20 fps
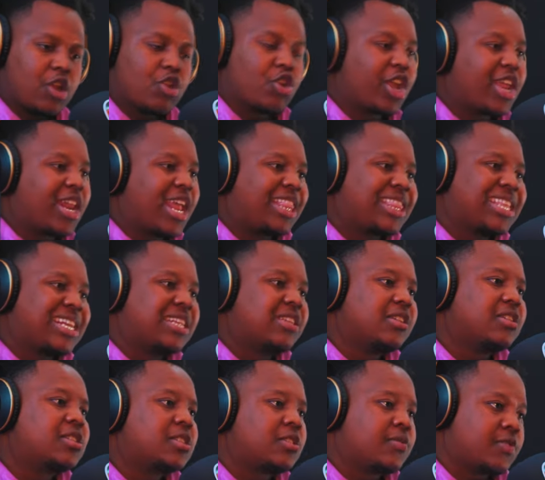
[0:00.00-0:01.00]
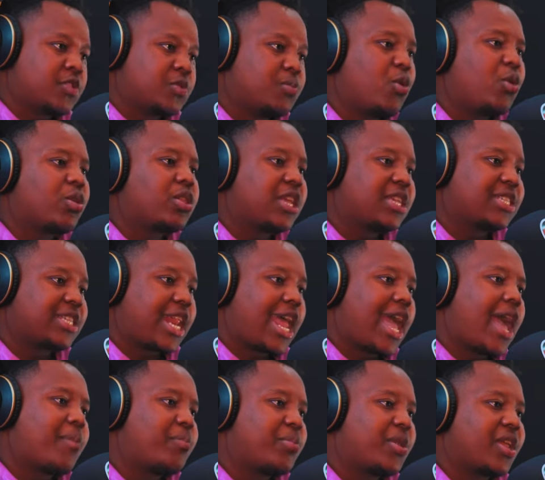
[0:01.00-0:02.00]
looking at the little small things that are
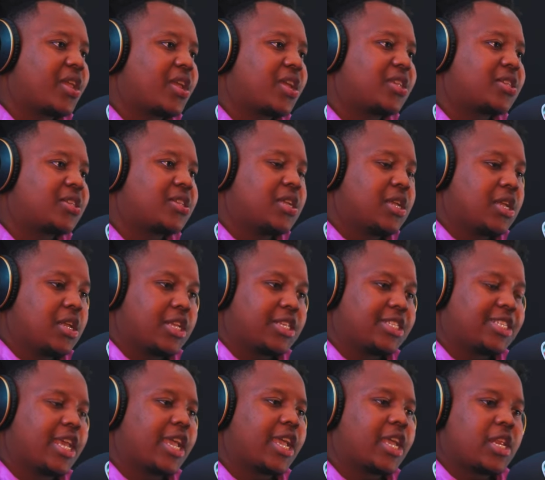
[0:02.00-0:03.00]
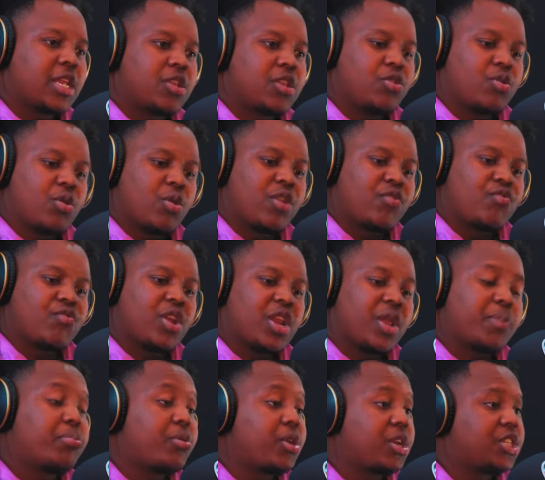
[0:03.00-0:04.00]
happening and mm. taking you know, and really
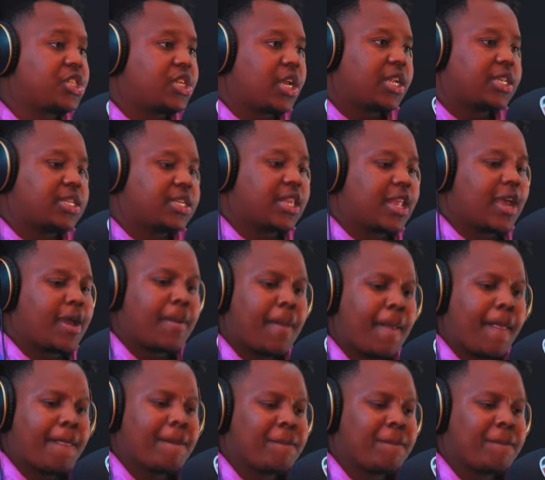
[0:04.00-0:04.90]
appreciating that.